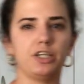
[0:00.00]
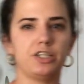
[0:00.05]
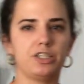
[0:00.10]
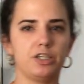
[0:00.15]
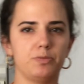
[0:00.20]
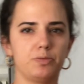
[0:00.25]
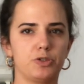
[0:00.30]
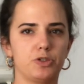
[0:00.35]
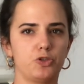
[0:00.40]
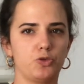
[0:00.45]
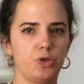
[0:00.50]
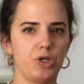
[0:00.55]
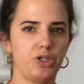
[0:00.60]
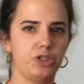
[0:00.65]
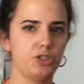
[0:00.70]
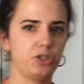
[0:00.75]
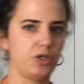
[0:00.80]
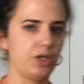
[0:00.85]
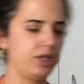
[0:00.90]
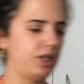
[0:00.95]
chips to
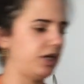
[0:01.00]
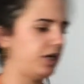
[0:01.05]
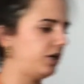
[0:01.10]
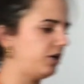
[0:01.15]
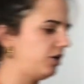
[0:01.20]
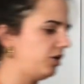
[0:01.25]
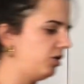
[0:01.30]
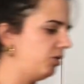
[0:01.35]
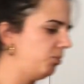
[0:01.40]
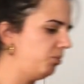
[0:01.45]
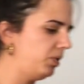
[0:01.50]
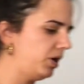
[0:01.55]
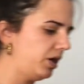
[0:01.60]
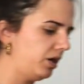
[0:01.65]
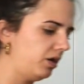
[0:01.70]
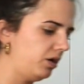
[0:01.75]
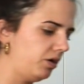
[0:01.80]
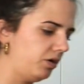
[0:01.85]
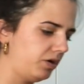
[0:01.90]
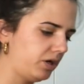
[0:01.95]
enjoy later.
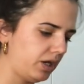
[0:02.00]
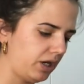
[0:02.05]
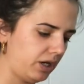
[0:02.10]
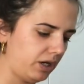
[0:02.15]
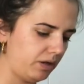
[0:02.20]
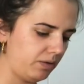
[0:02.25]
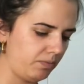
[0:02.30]
But okay.